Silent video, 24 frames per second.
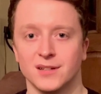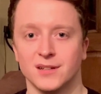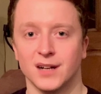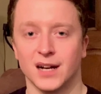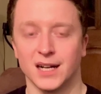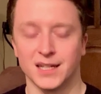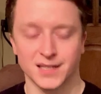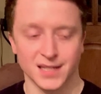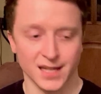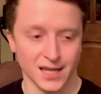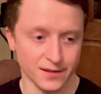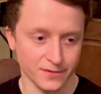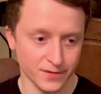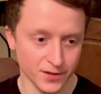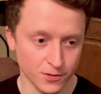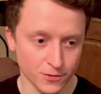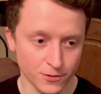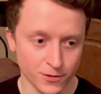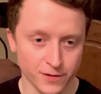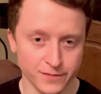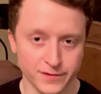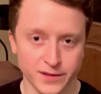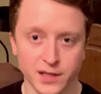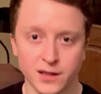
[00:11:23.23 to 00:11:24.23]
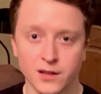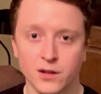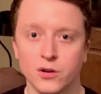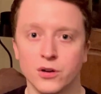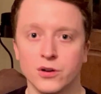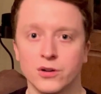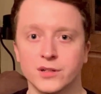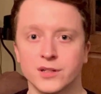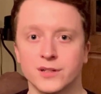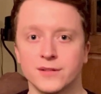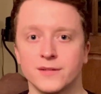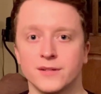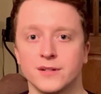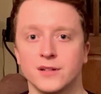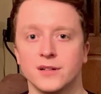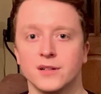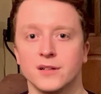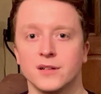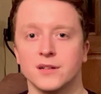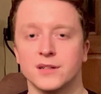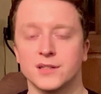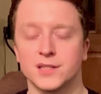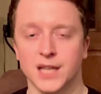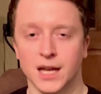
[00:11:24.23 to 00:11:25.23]
I say, if you are of the Lord,
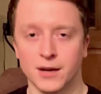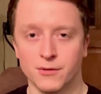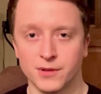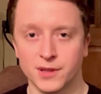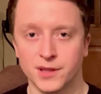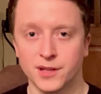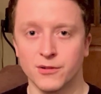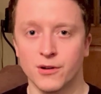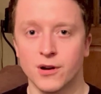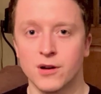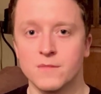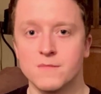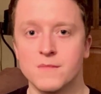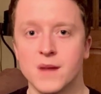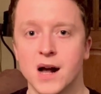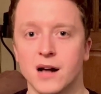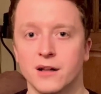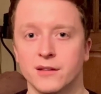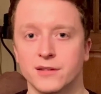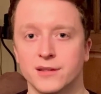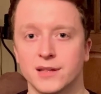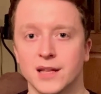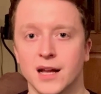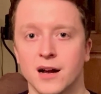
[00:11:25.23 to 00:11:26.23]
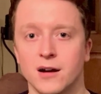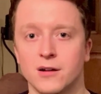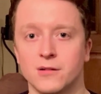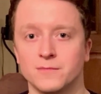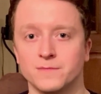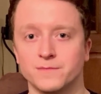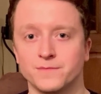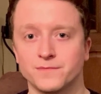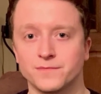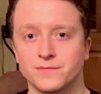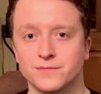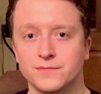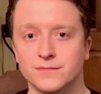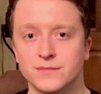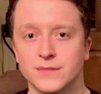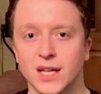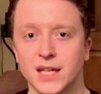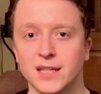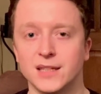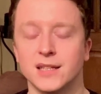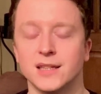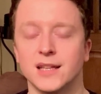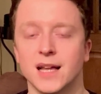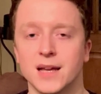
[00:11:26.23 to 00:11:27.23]
say with your own mouth now,
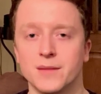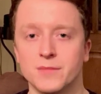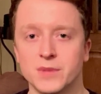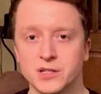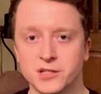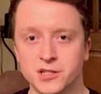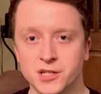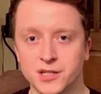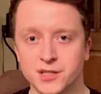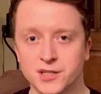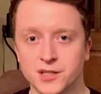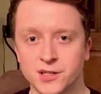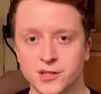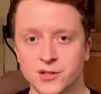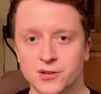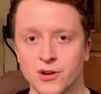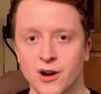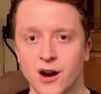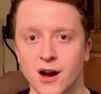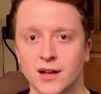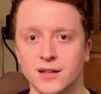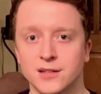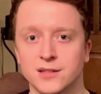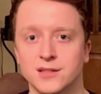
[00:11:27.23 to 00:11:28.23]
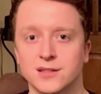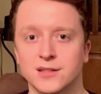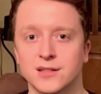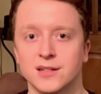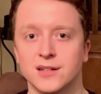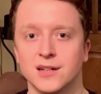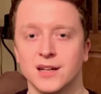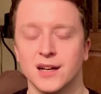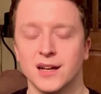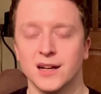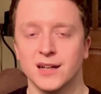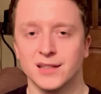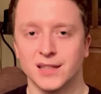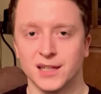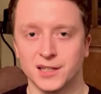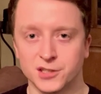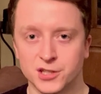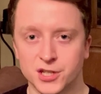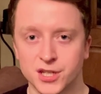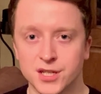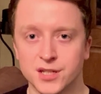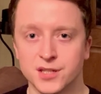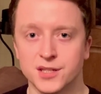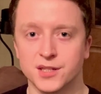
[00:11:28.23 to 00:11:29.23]
in the name of Jesus Christ that
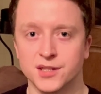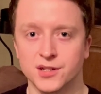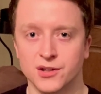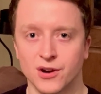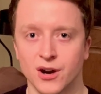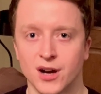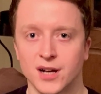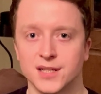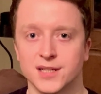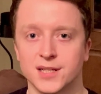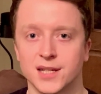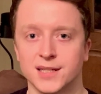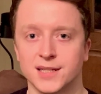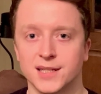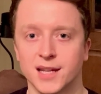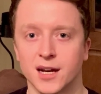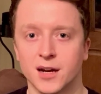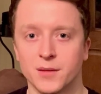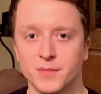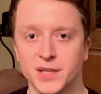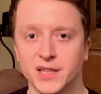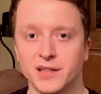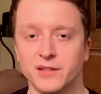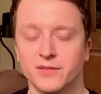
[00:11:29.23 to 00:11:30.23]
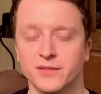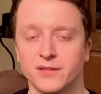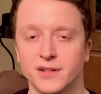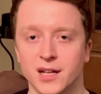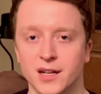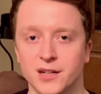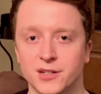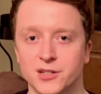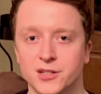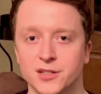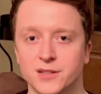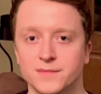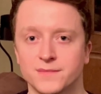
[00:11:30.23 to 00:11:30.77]
Jesus Christ has come in the flesh.